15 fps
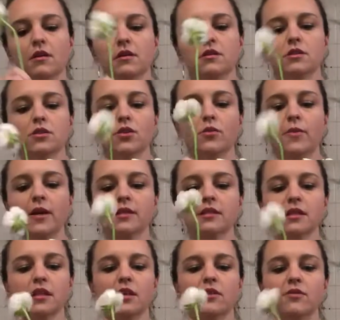And so
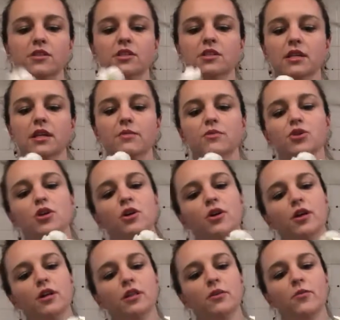basically we just keep
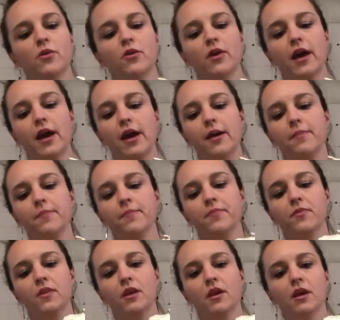turning the bouquet
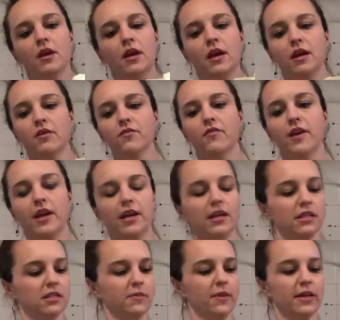and
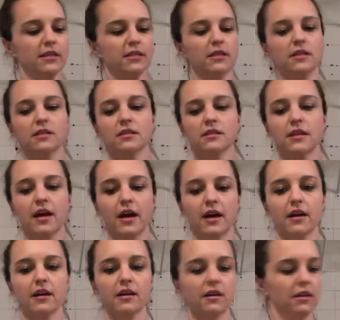finding spaces
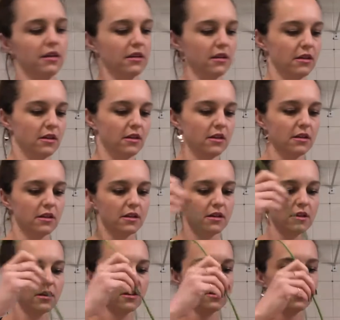that
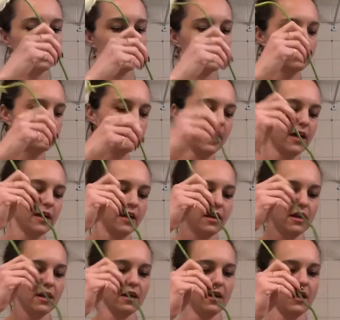are
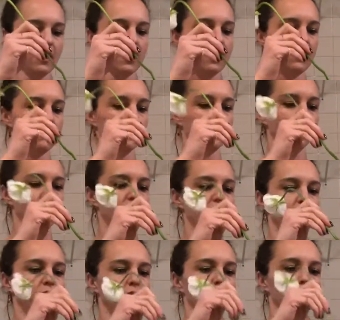lacking a bloom.